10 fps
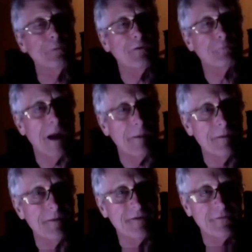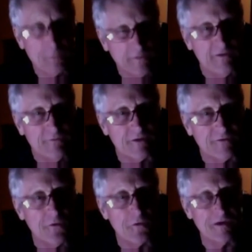problem of specifics,
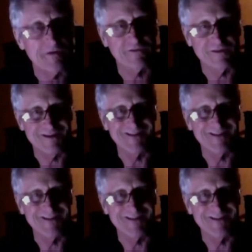or as the